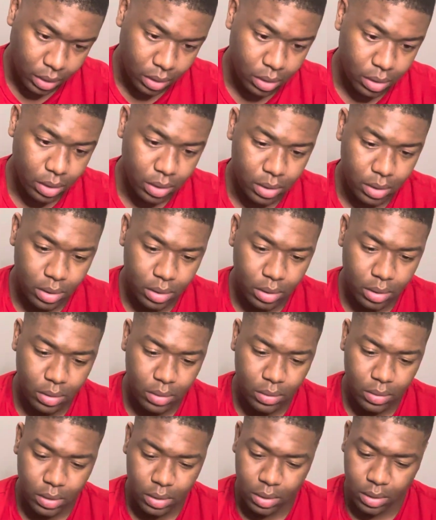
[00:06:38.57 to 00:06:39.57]
This is,
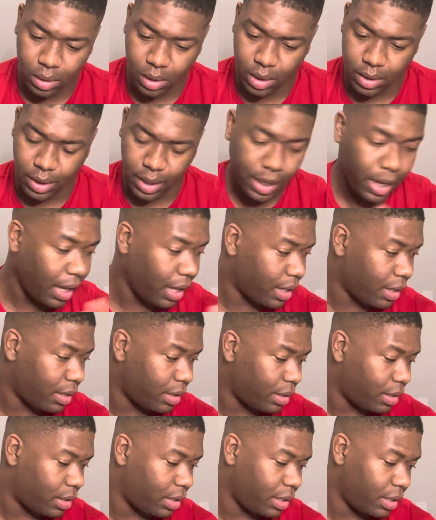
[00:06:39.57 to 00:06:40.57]
because I got
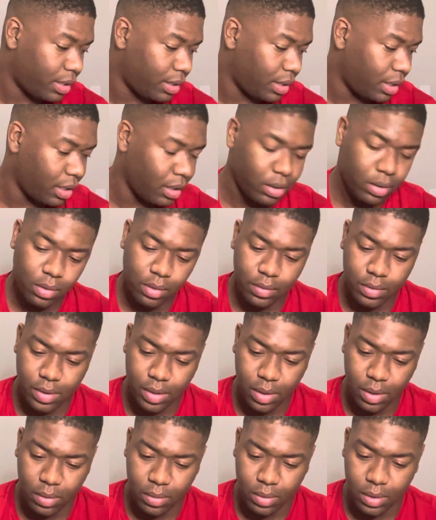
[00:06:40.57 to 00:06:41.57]
this and a Louis
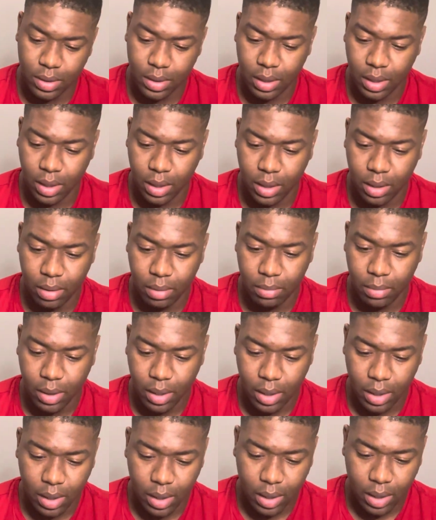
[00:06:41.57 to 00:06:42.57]
Vuitton on the same
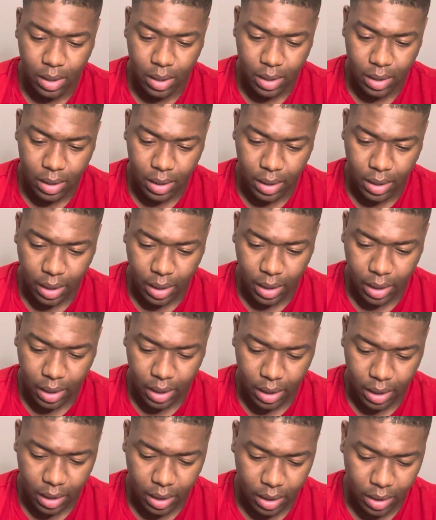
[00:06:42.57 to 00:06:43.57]

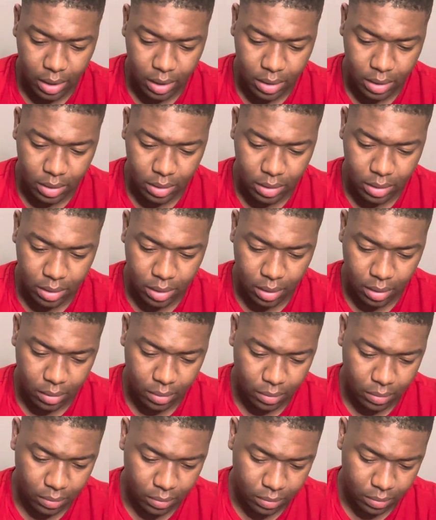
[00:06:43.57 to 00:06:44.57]
day. So
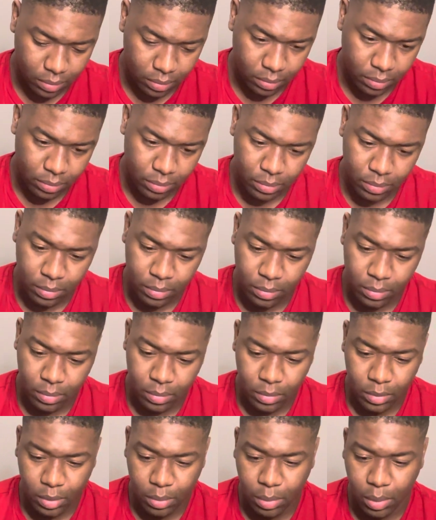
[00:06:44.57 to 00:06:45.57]

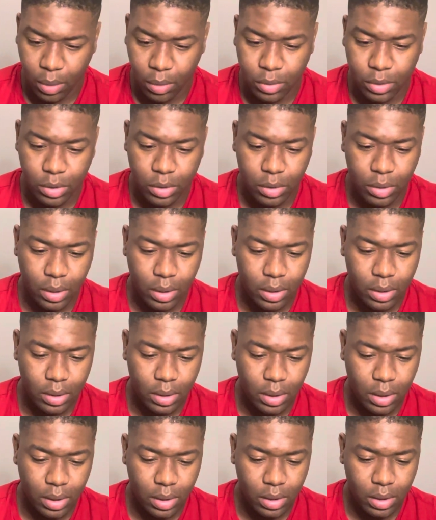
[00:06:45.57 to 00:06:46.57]
I was just trying to
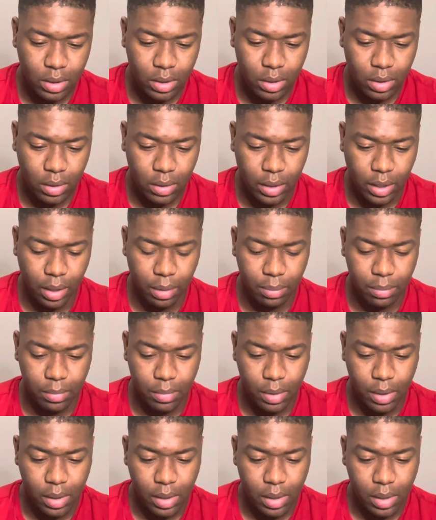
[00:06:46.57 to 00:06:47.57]
see this show. Yep,
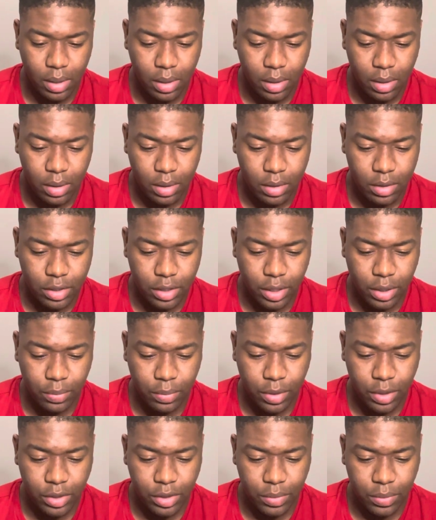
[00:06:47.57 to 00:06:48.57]

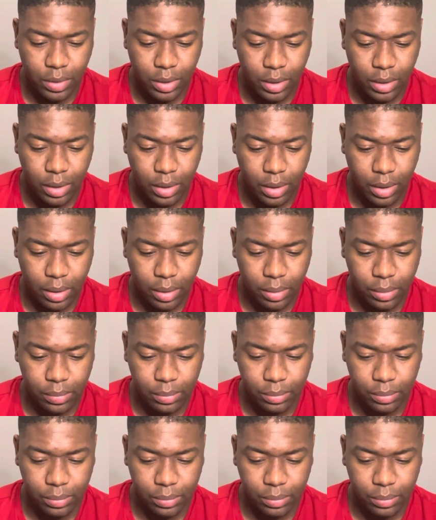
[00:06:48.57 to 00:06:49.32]
January 23rd.